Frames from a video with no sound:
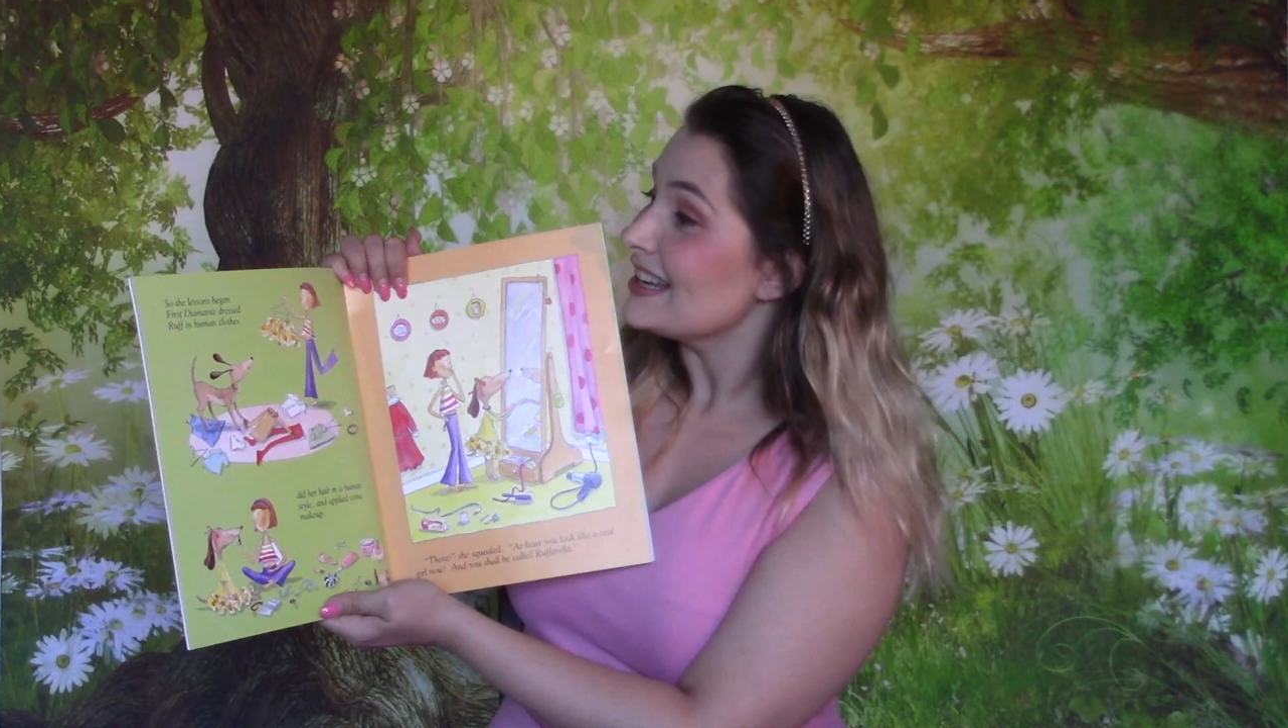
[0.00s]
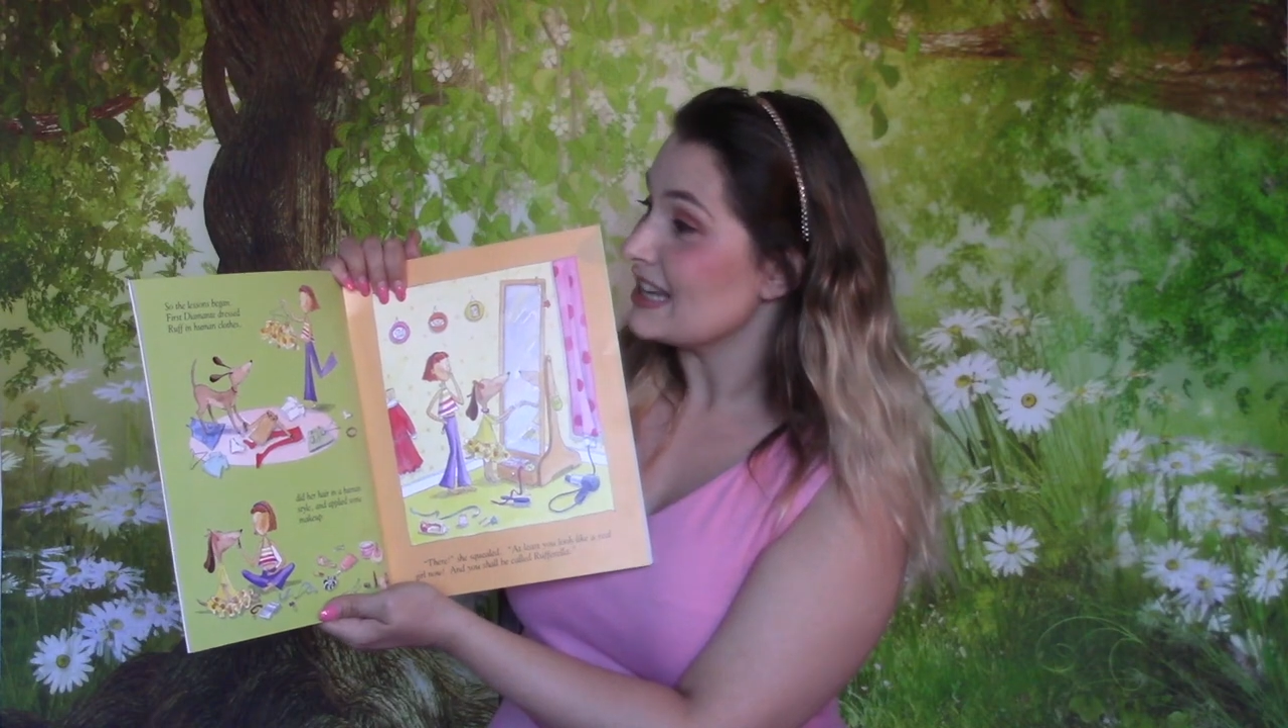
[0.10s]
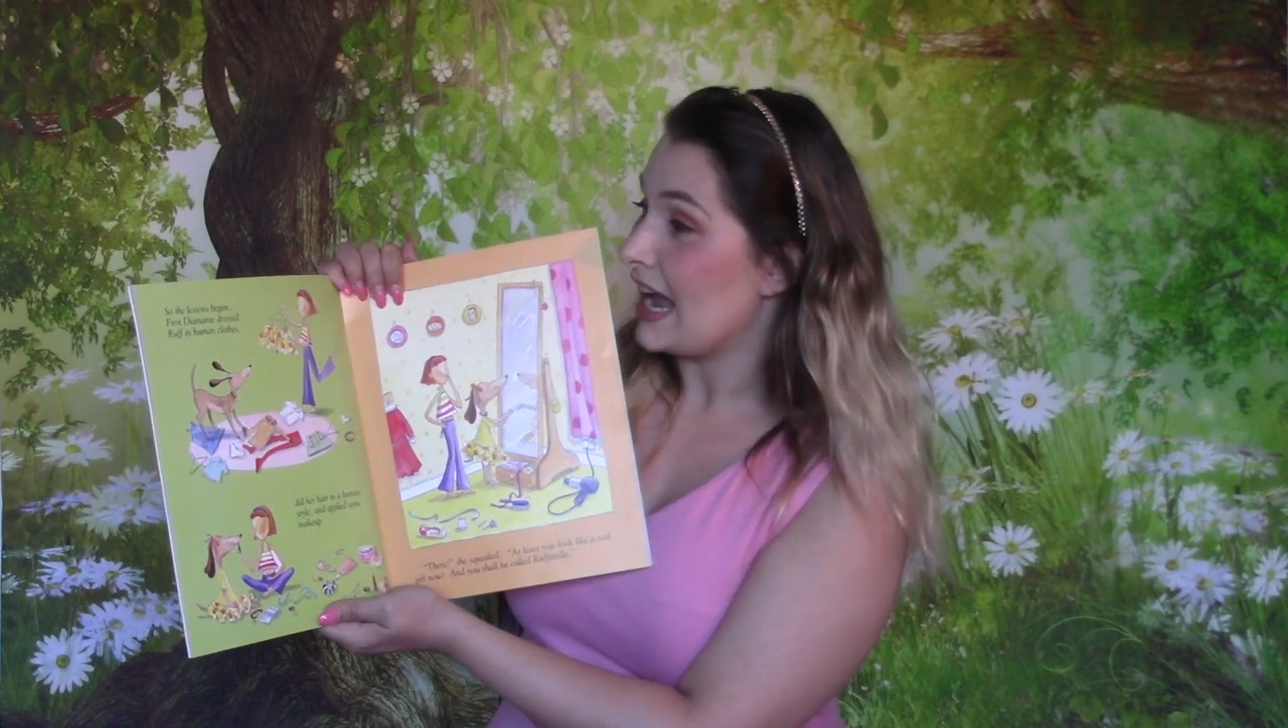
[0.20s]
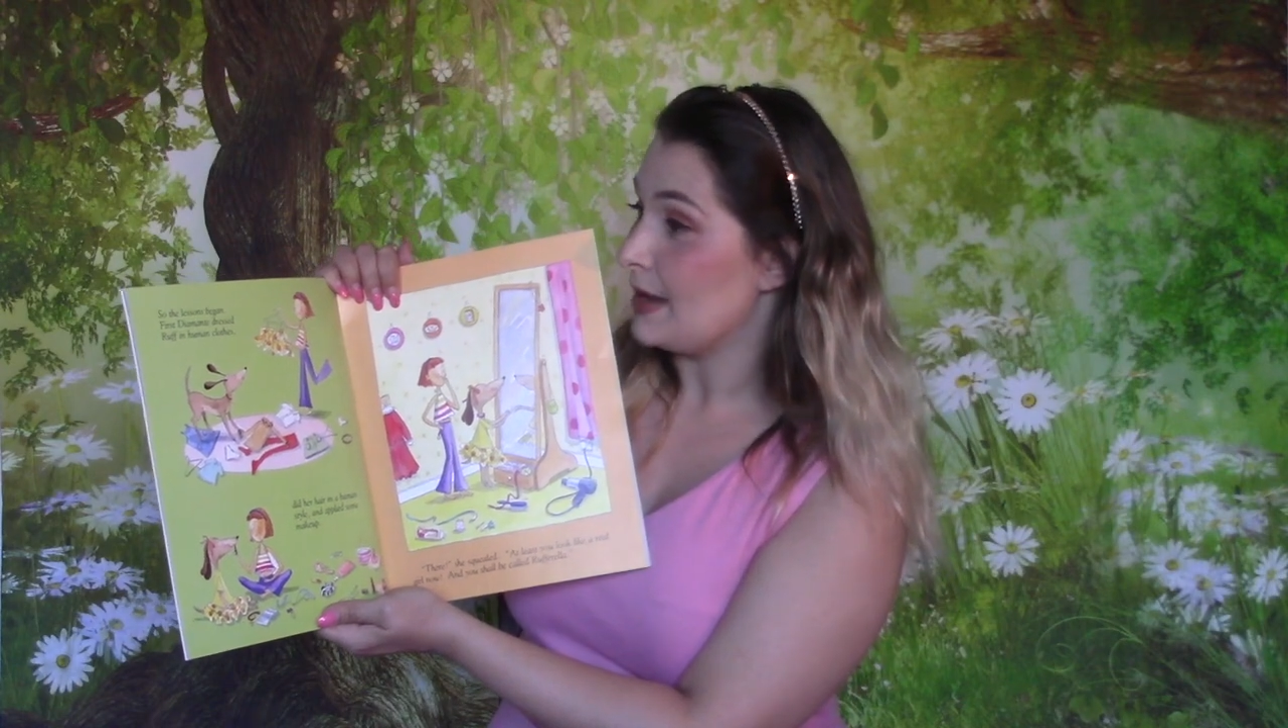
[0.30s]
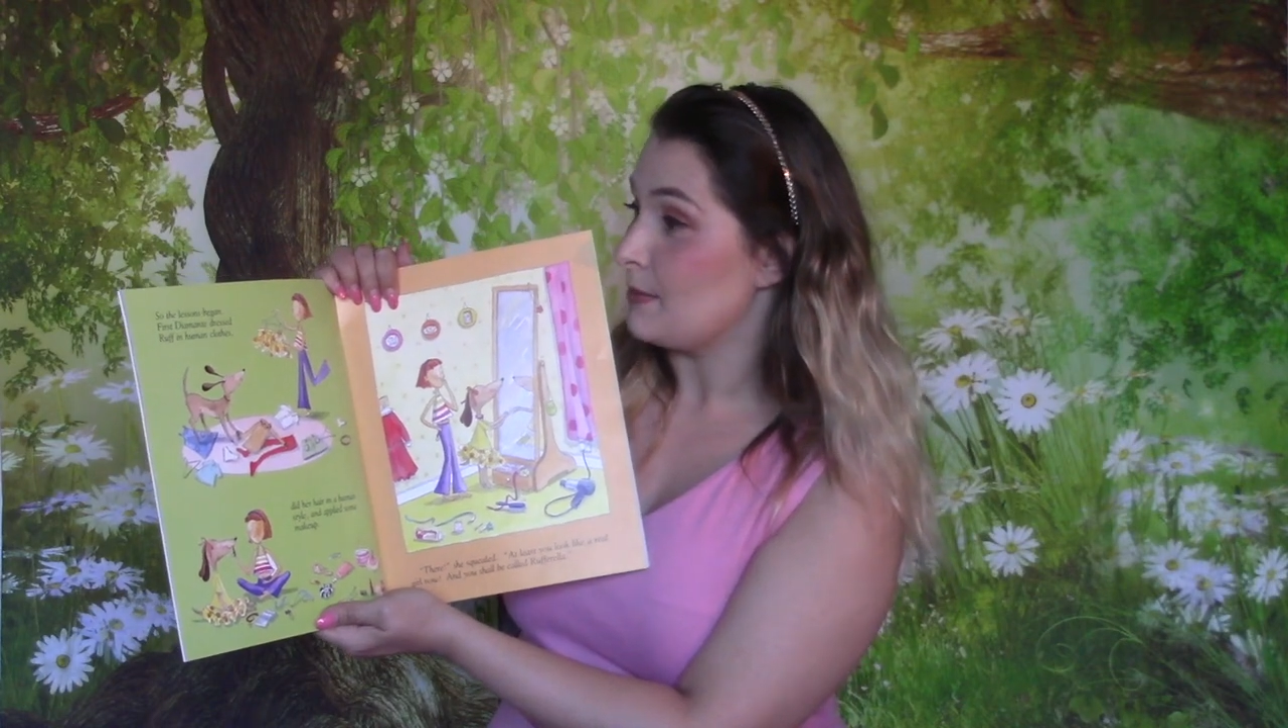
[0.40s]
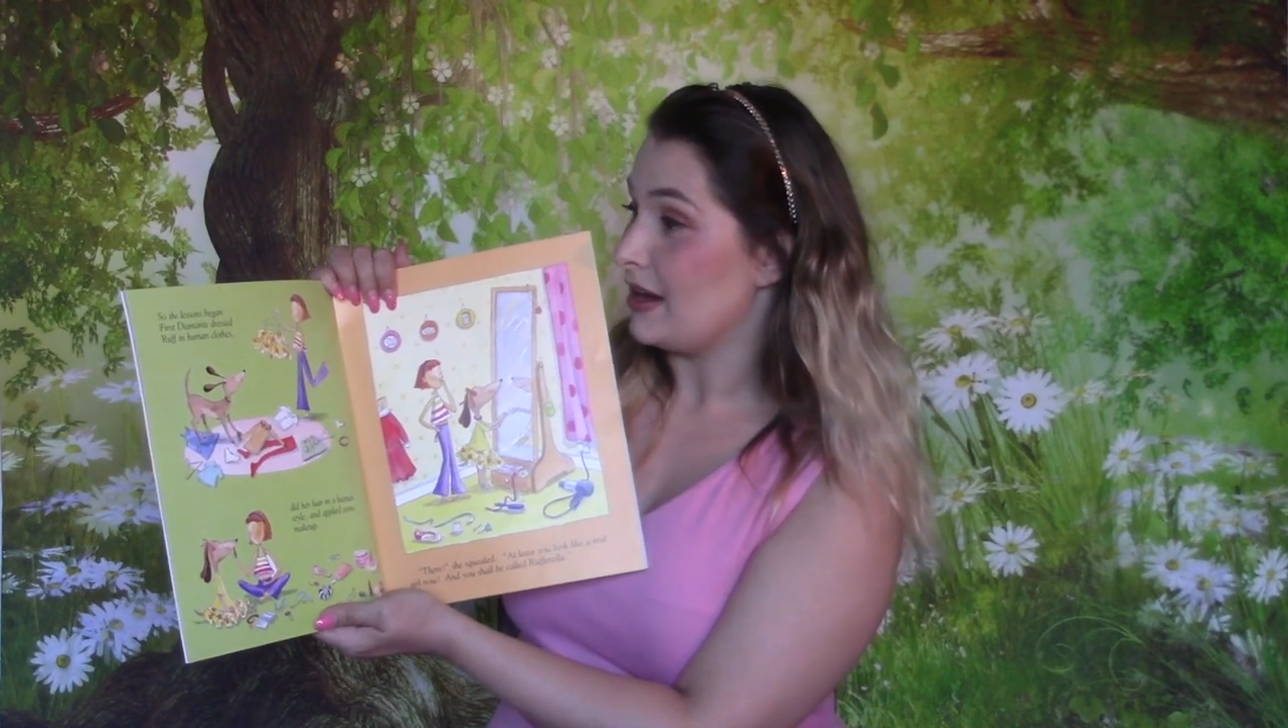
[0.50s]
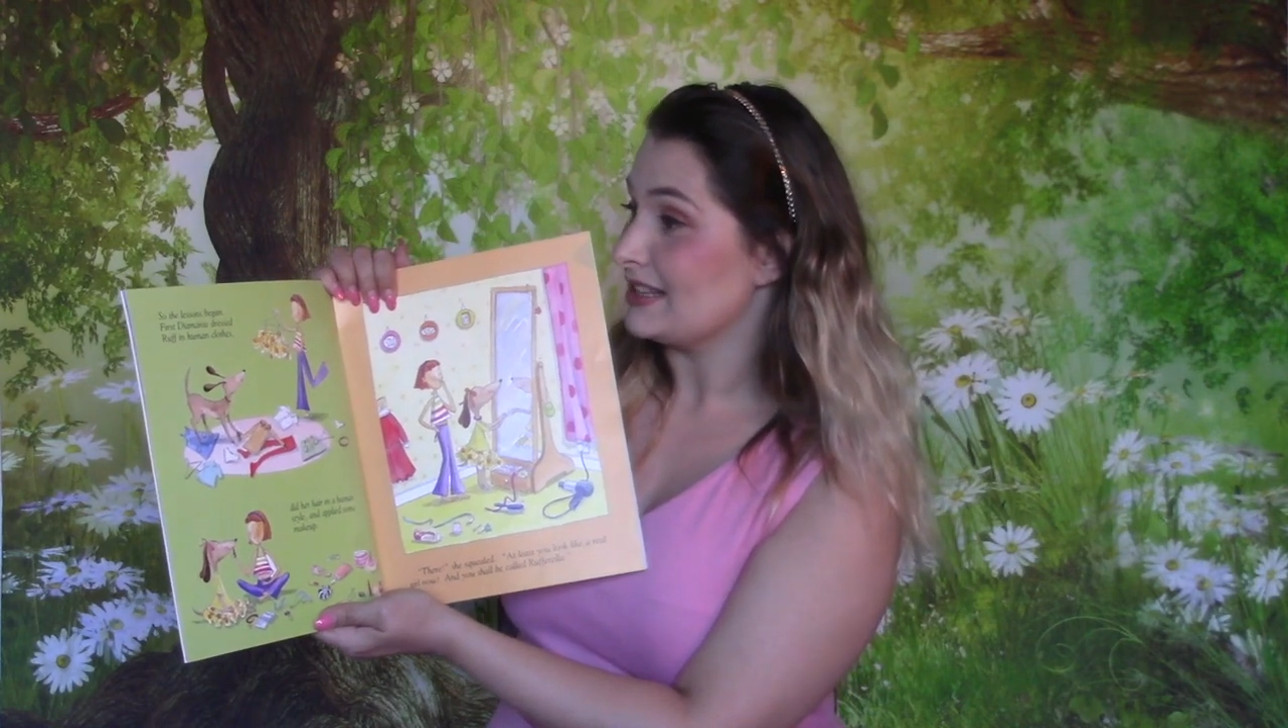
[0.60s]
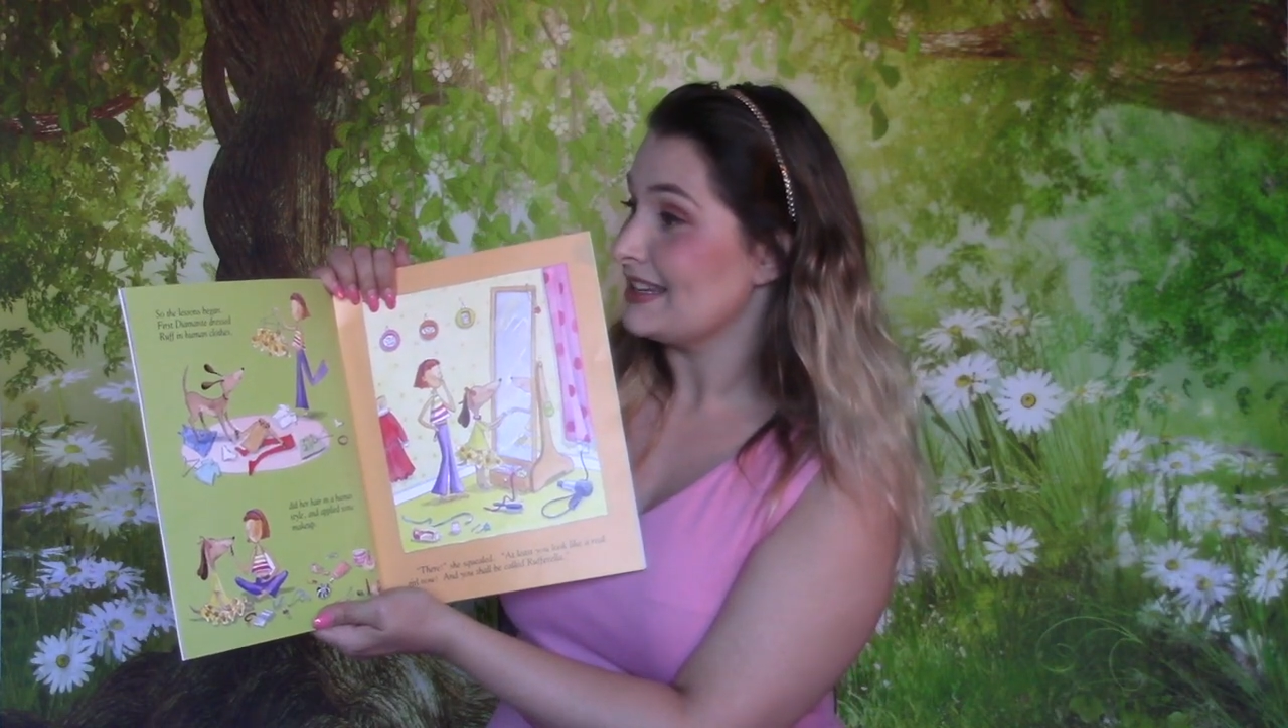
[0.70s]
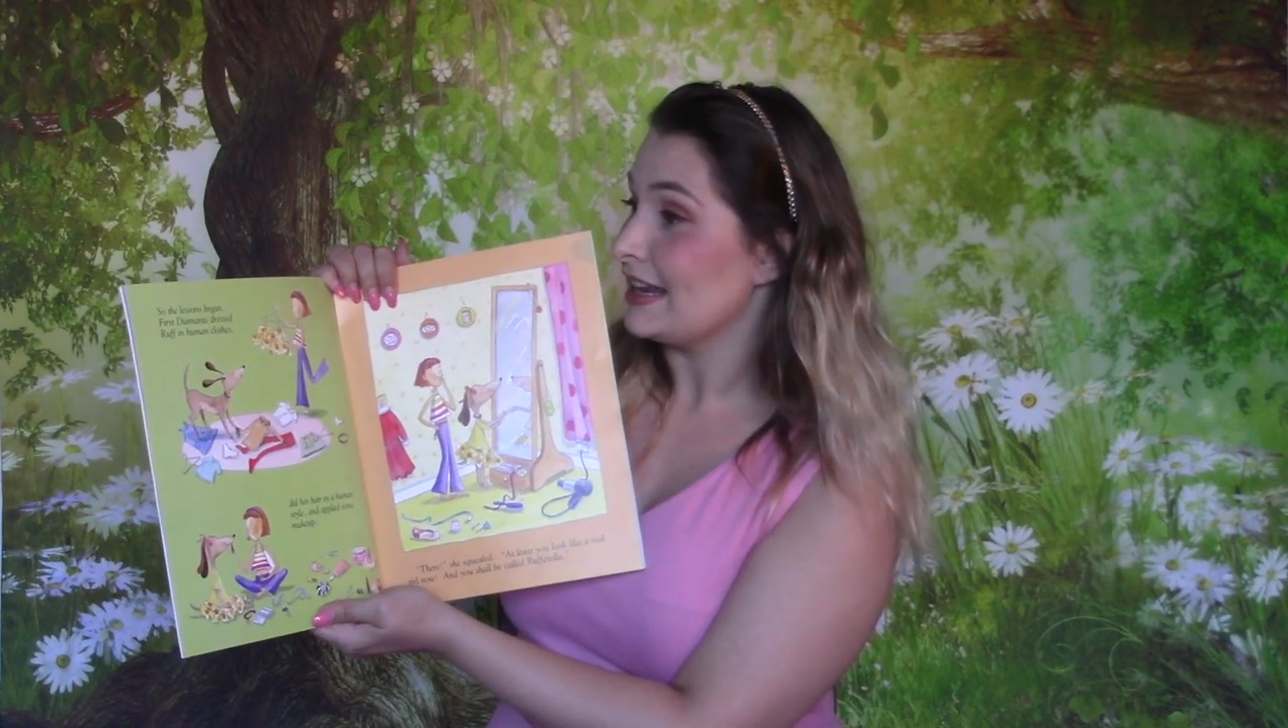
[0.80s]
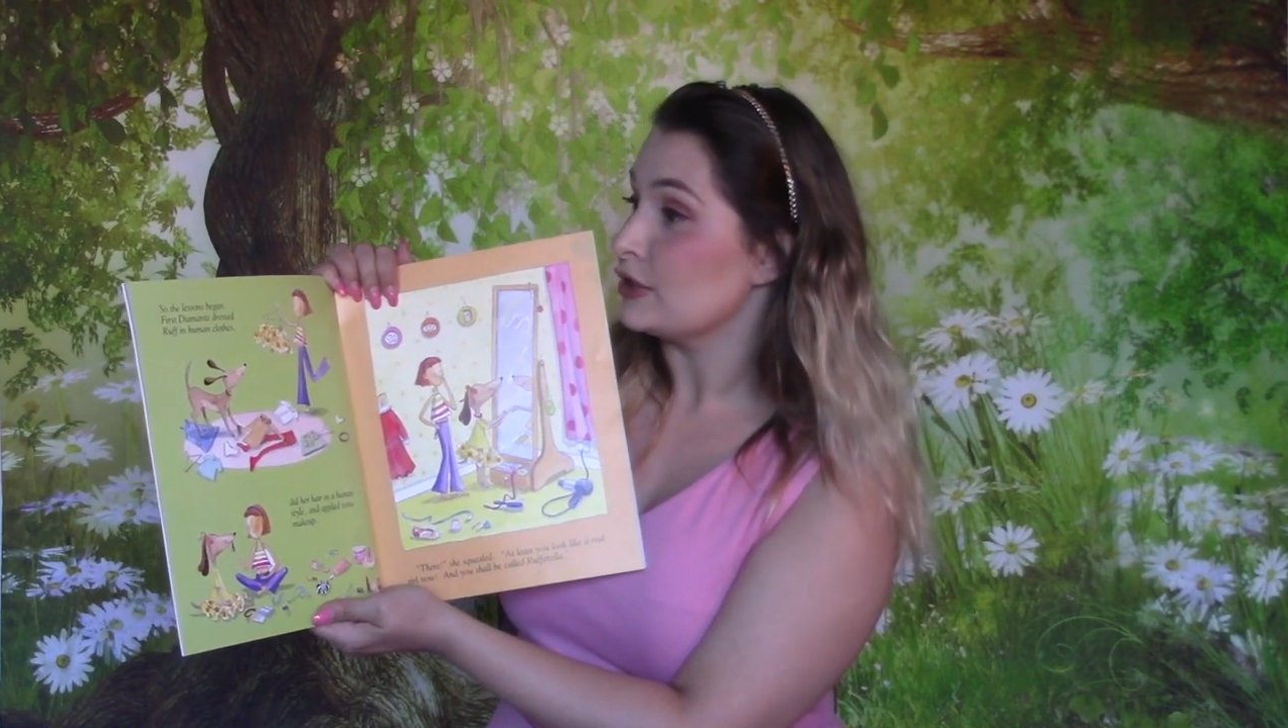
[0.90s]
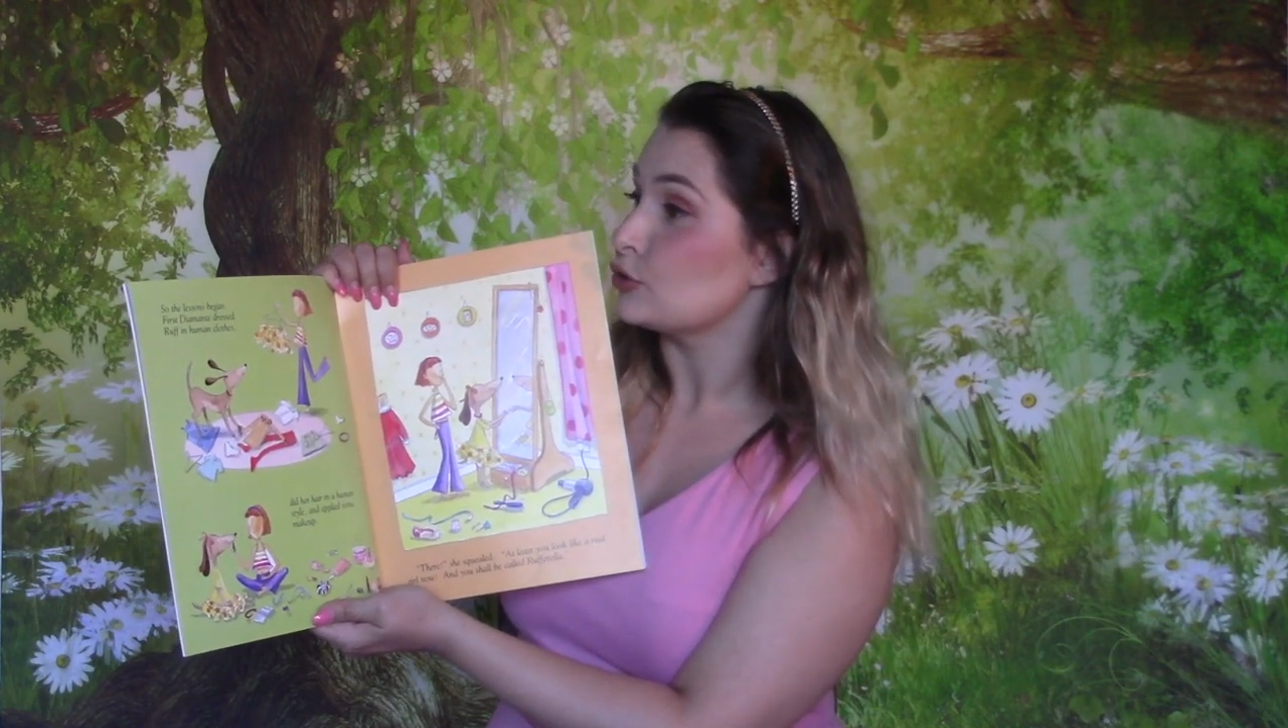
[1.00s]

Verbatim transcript: Diamante